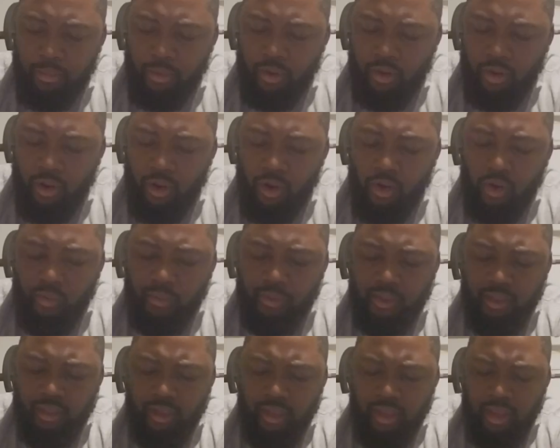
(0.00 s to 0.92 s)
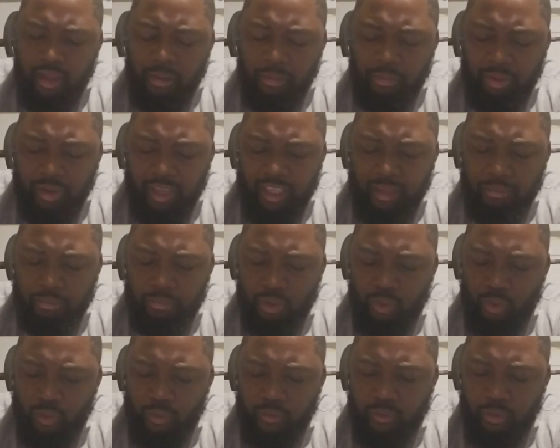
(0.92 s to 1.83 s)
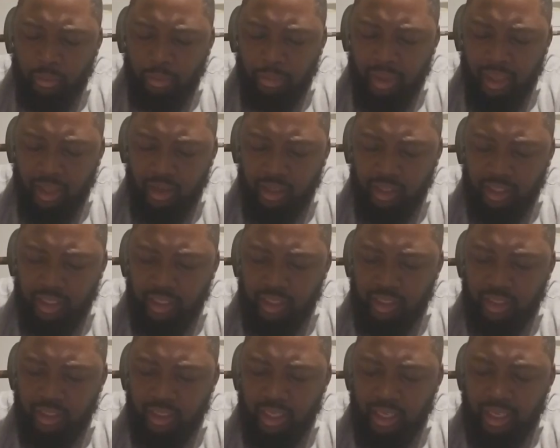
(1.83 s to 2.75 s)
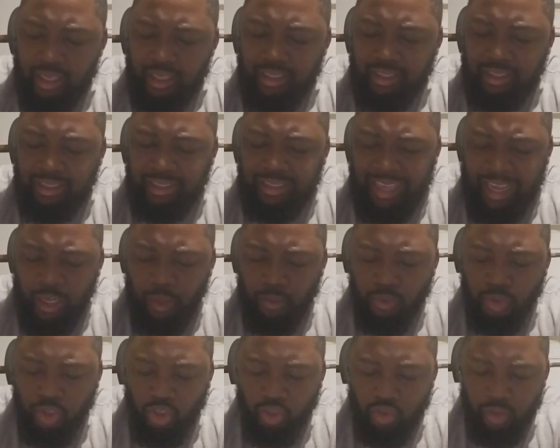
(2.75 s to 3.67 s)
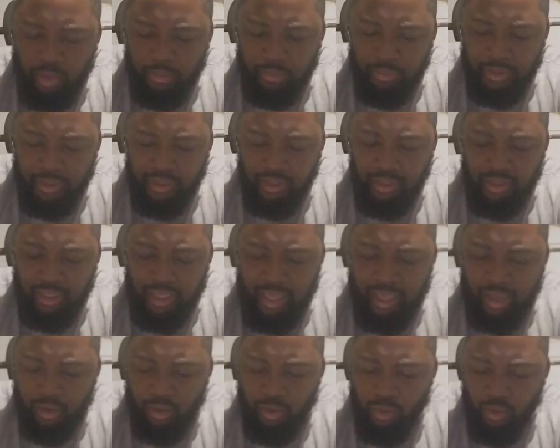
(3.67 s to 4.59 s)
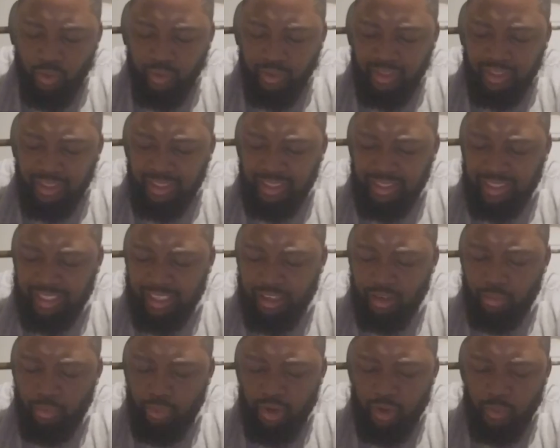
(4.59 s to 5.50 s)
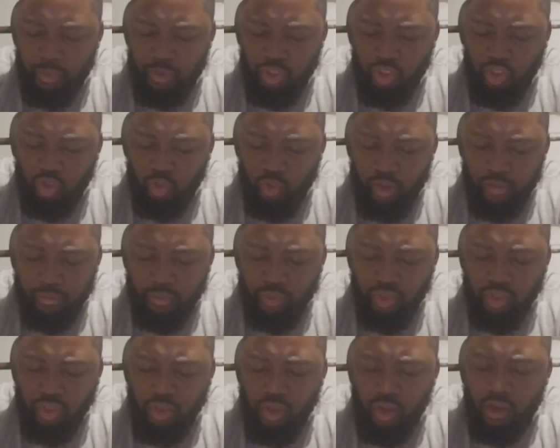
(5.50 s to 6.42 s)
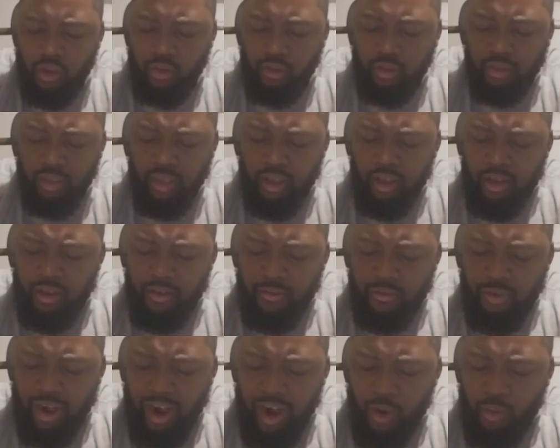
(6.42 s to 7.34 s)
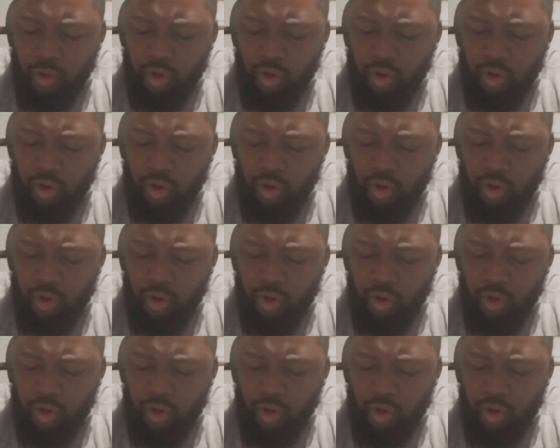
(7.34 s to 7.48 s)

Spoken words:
on harps. Play beautiful melodies. Sound the trumpets and horns and celebrate with joyful songs for our